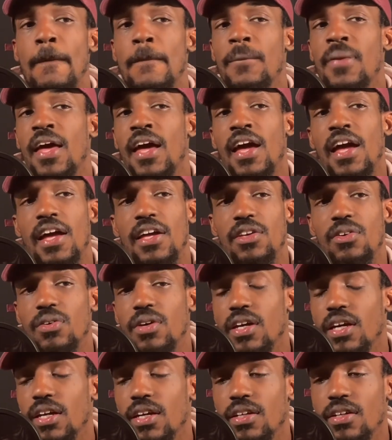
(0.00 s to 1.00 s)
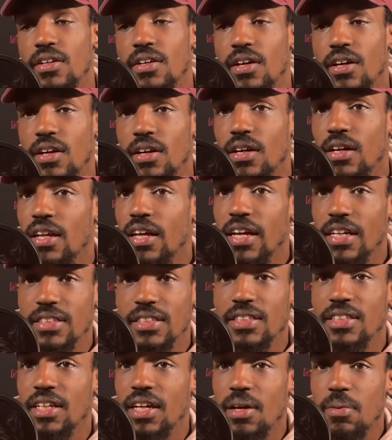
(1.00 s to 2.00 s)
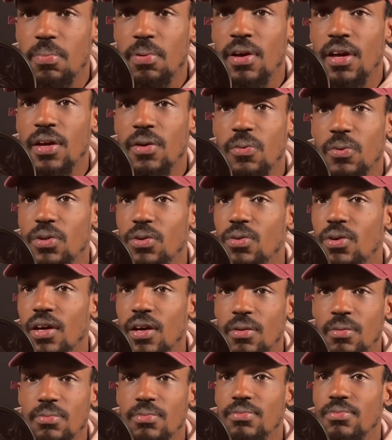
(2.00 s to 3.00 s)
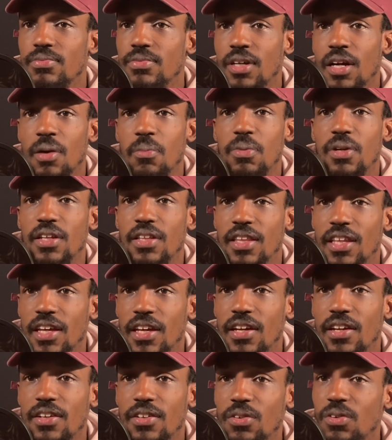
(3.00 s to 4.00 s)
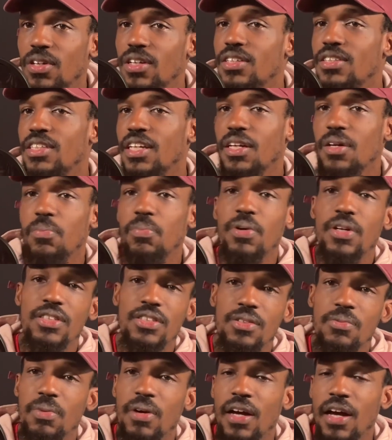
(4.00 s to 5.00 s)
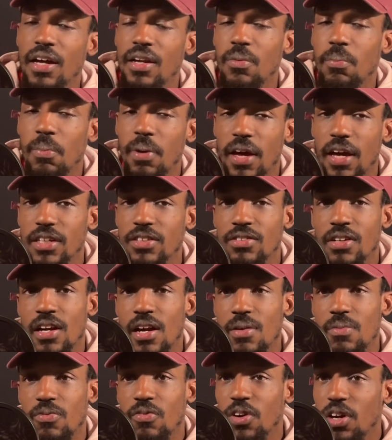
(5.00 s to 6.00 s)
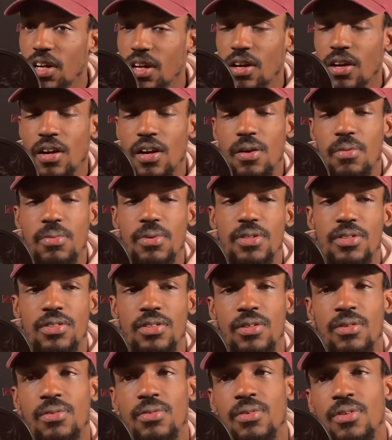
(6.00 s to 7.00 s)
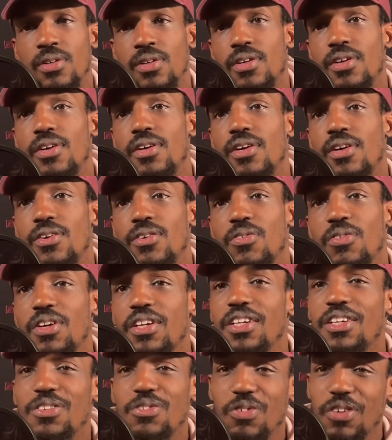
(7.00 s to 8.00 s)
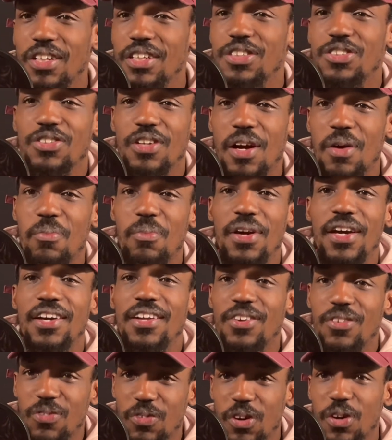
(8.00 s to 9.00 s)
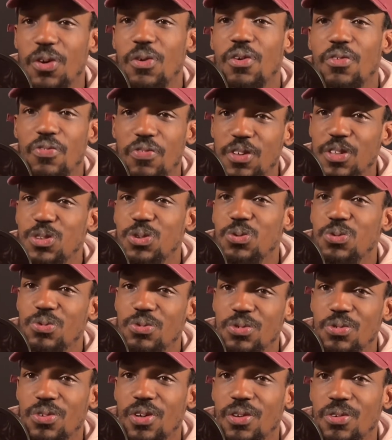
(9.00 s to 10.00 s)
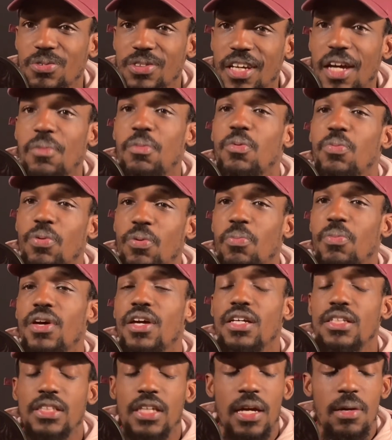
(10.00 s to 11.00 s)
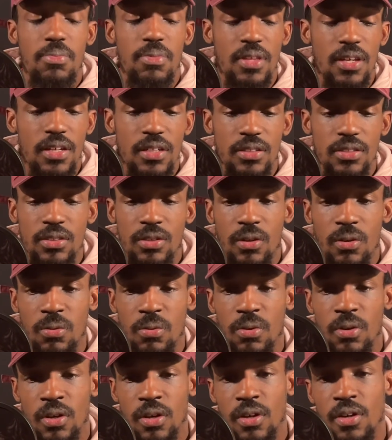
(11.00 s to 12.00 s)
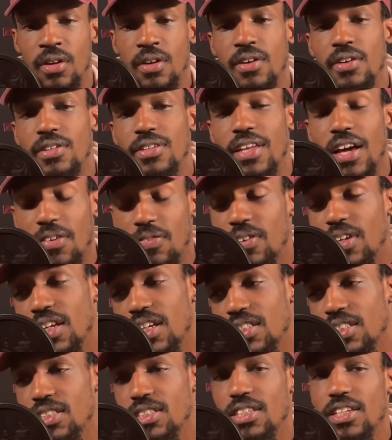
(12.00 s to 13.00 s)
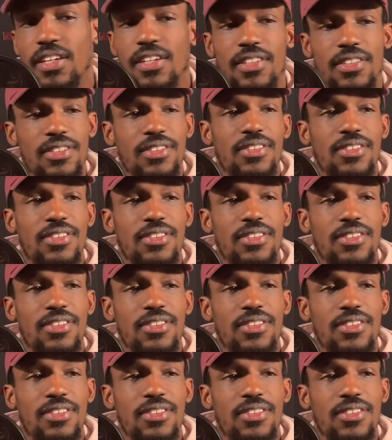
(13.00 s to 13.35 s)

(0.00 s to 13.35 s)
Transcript: and you get a glass of champagne when you come in the theater. You get to take a picture behind the backdrop, red carpet. So really try and make it a real official, you know, type of premiere type thing. So definitely get your tickets.